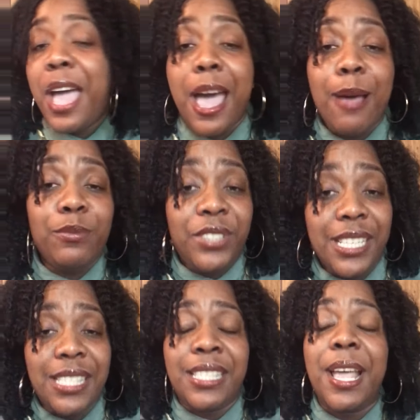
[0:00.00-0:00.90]
I'm
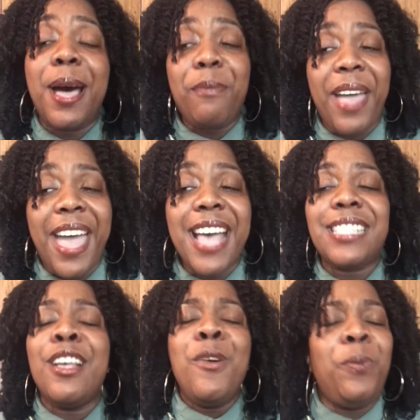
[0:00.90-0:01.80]
just a
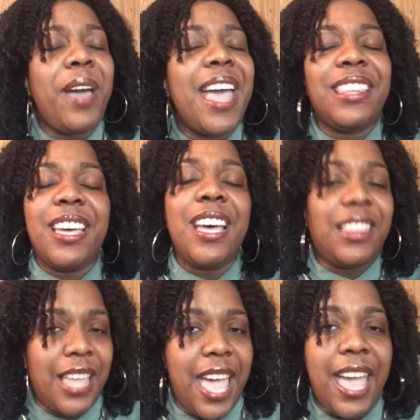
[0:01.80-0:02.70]
mess with a
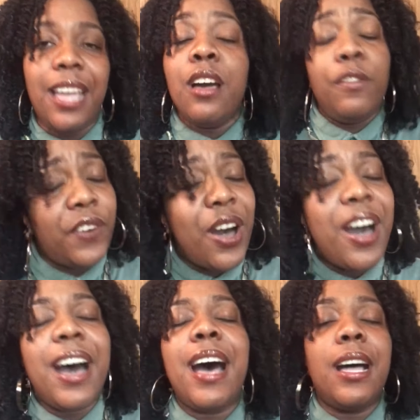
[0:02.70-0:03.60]
thing
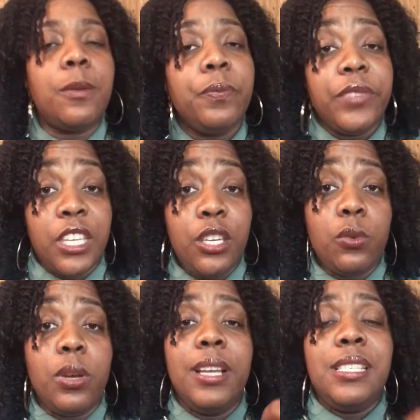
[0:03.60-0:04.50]
for
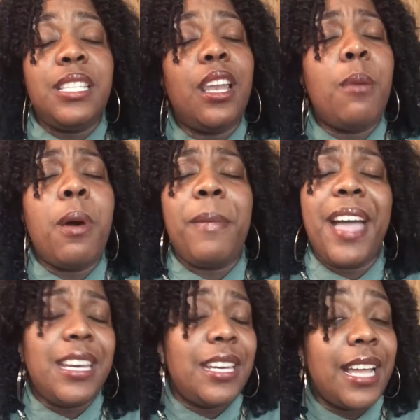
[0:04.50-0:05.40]
you still on my
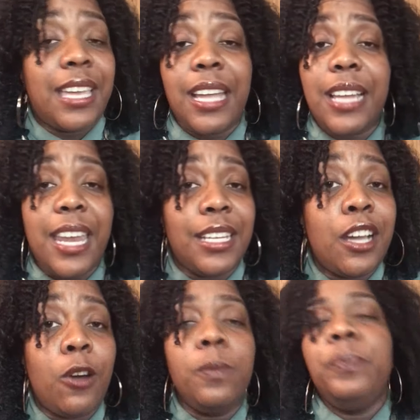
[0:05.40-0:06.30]
mind and I can't let it
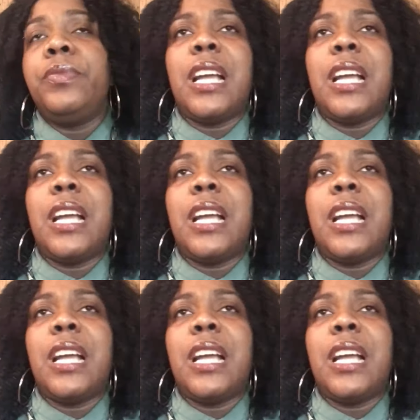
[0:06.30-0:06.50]
go.